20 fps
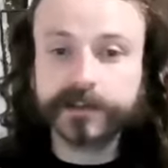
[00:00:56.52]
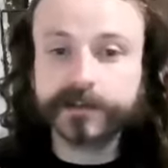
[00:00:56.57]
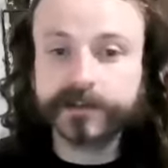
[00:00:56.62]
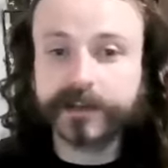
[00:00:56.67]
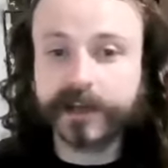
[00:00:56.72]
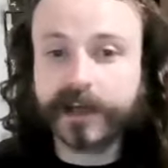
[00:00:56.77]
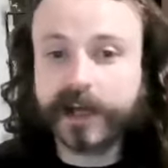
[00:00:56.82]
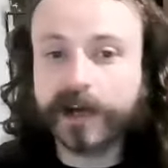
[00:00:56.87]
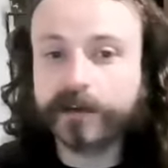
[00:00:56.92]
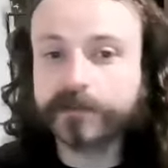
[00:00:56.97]

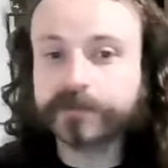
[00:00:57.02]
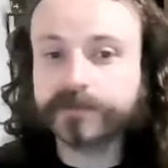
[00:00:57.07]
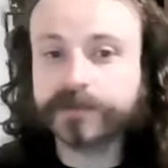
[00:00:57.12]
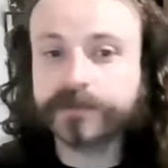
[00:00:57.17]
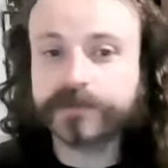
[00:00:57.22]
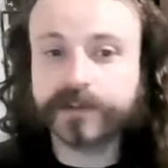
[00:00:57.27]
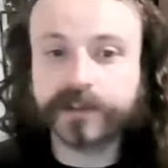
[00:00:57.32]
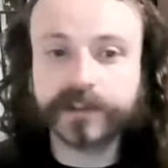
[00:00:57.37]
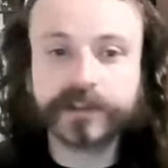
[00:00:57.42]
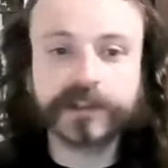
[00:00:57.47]
I would be
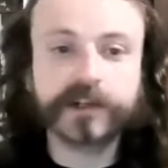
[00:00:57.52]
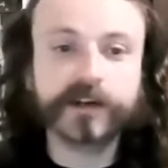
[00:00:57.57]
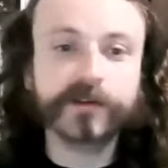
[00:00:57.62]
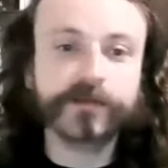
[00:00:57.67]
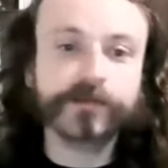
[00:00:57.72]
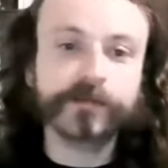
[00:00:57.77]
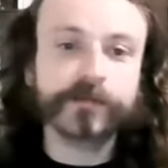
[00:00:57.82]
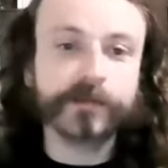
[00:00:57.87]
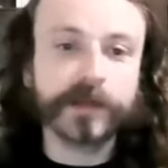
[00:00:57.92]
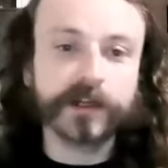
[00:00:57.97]
very
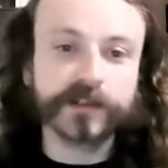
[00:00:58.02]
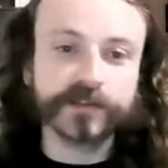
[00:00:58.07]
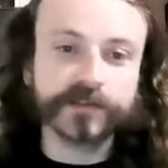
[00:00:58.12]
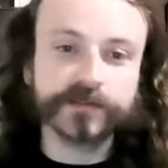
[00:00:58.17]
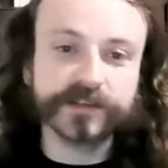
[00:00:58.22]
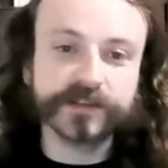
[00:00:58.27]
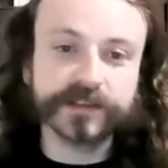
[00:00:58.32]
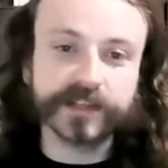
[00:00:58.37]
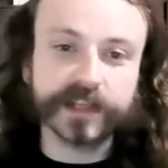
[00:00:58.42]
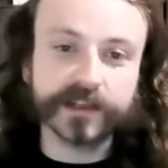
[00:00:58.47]
careful about
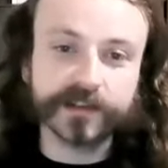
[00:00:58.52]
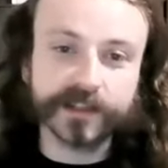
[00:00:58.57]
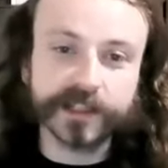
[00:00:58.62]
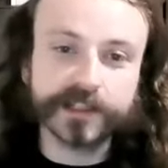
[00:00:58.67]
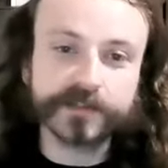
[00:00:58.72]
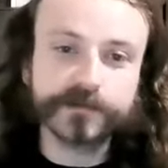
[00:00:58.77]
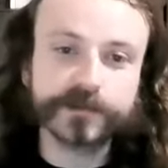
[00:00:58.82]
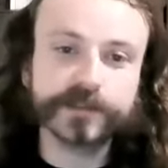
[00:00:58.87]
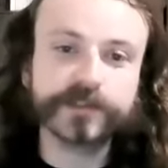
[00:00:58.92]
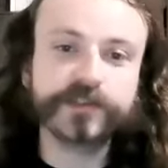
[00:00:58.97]
using that
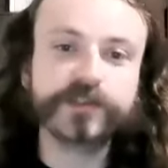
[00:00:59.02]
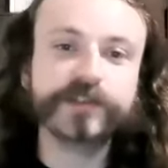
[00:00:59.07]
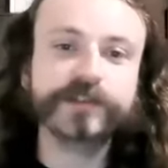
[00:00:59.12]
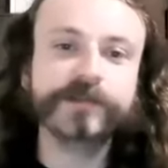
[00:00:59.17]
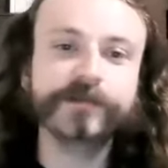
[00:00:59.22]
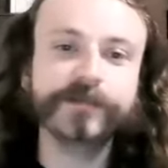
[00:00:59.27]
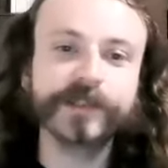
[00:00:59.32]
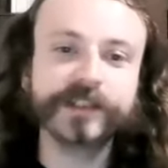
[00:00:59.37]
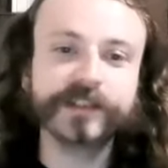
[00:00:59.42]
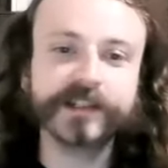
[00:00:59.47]

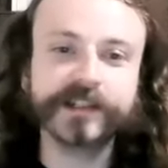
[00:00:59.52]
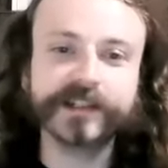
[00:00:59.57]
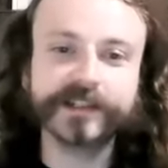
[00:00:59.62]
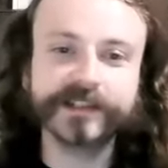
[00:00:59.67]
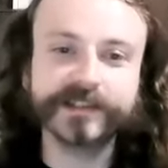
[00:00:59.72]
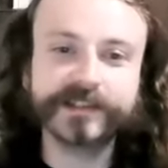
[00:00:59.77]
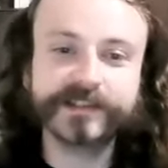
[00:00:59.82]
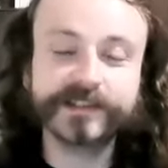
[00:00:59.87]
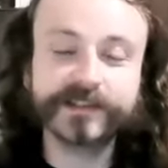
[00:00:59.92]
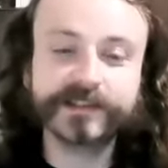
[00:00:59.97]
language
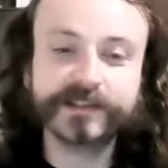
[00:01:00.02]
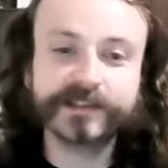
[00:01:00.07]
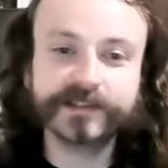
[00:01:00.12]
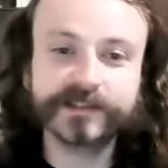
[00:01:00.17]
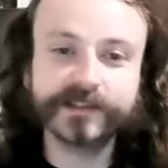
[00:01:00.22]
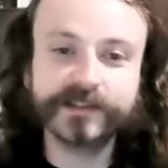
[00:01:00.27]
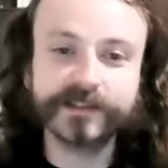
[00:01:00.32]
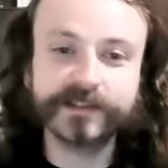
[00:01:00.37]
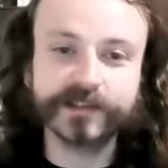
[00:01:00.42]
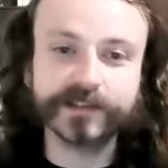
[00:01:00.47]
because,
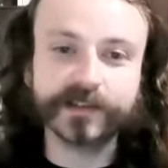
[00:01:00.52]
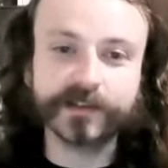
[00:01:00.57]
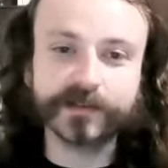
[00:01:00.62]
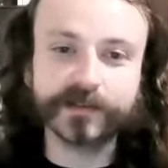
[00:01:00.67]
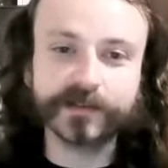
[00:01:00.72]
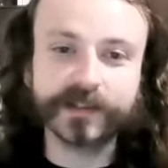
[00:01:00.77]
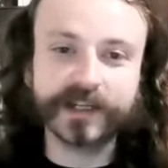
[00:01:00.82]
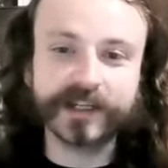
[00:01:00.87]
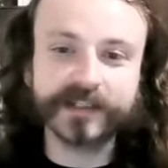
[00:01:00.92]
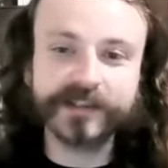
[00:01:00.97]

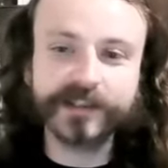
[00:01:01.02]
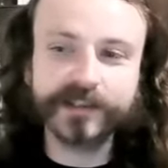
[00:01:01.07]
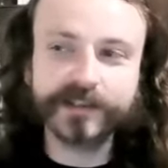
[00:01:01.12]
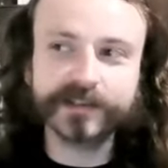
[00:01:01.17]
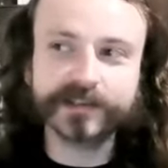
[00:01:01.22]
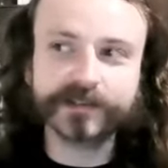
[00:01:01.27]
I think it's